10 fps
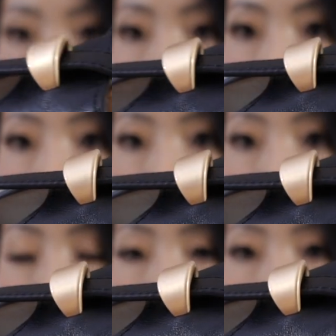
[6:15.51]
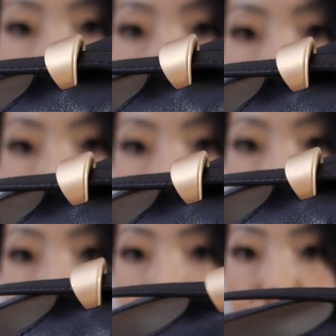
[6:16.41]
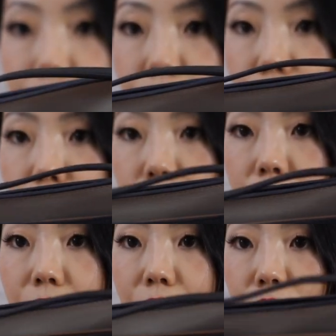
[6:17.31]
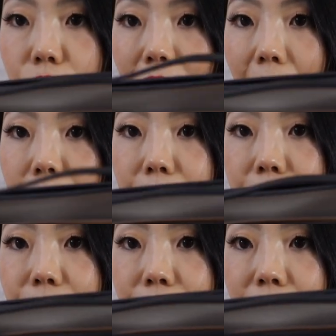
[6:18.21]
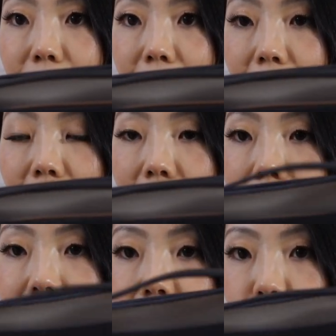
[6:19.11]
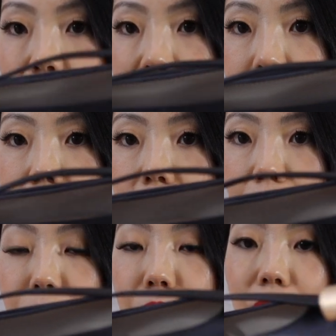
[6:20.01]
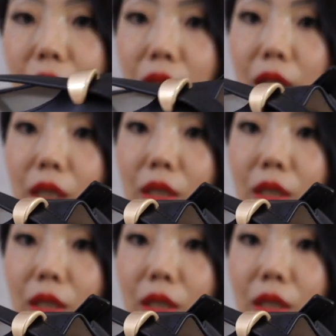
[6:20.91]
hardware, which holds the strap. And this strap is completely